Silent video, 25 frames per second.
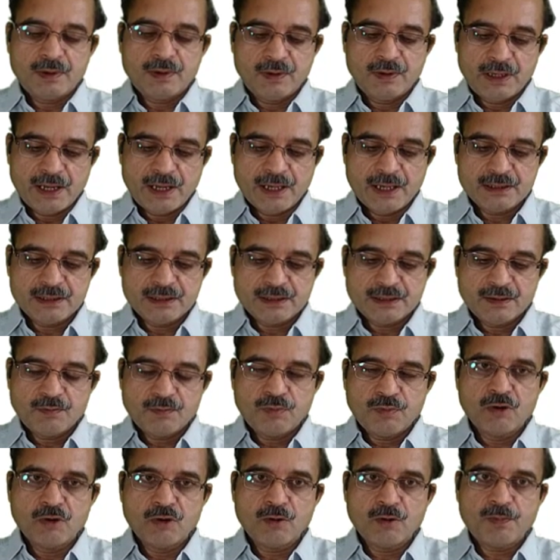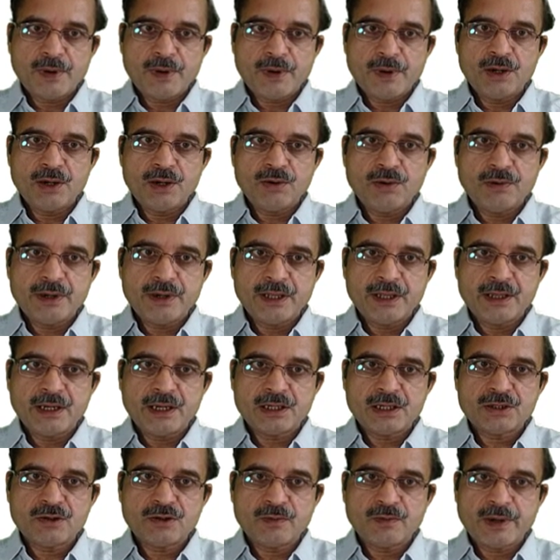as 4 pi into 10
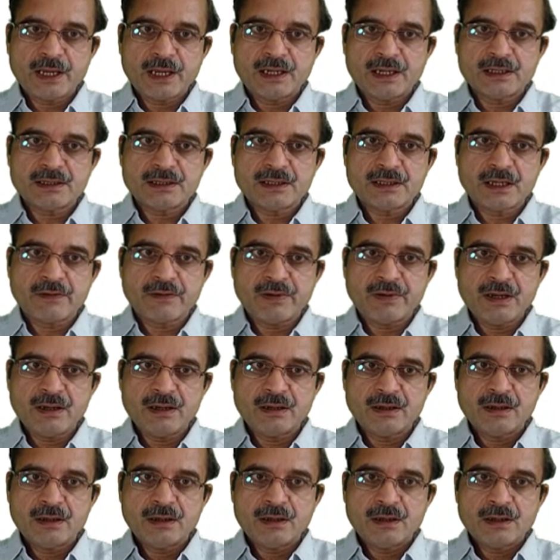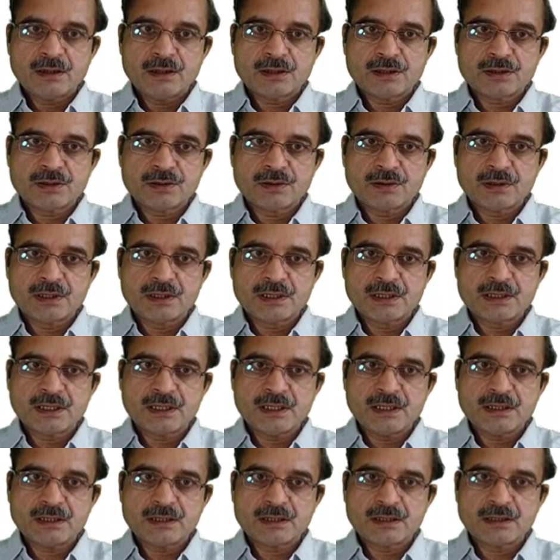raised to minus 7. So this
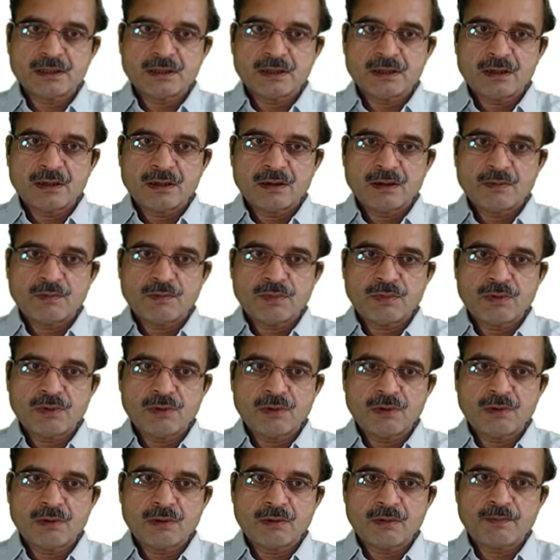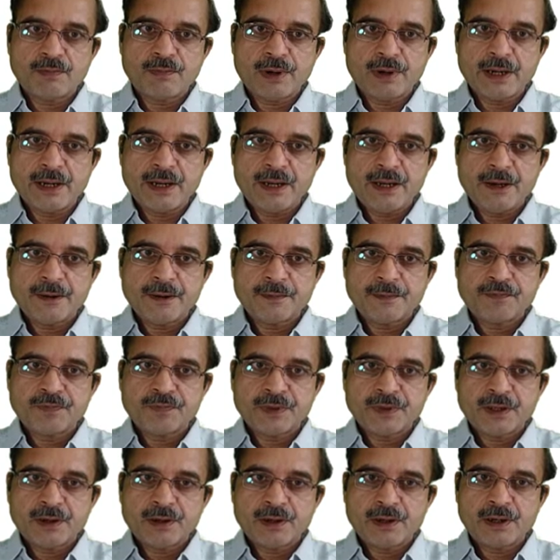is 4 pi
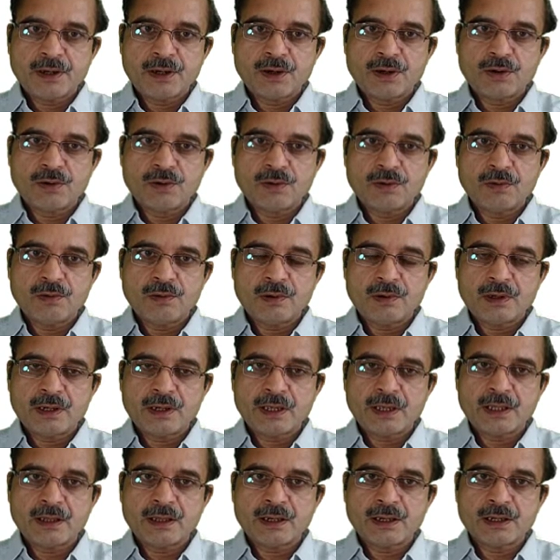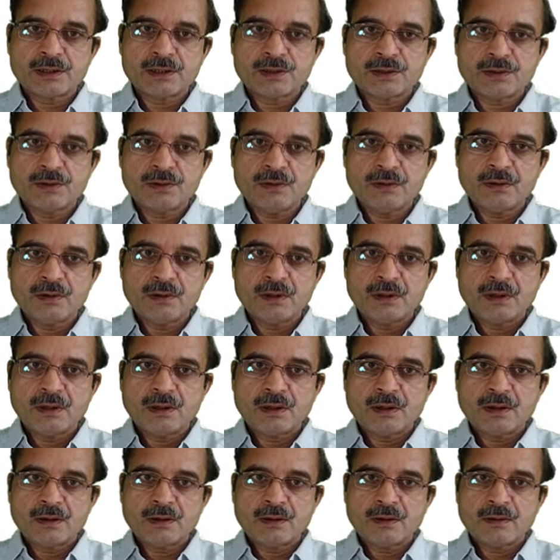into 10 raised to
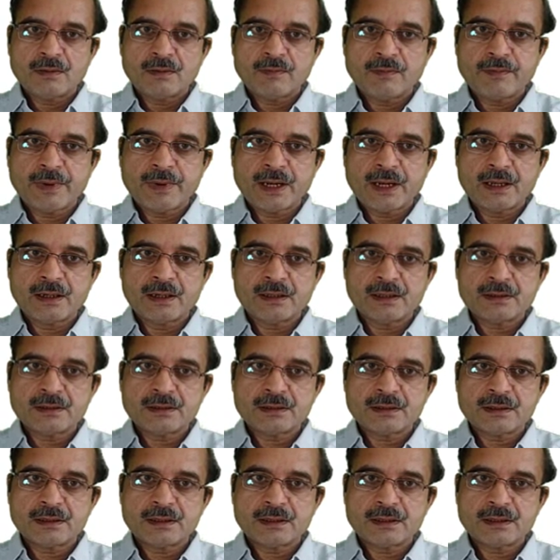minus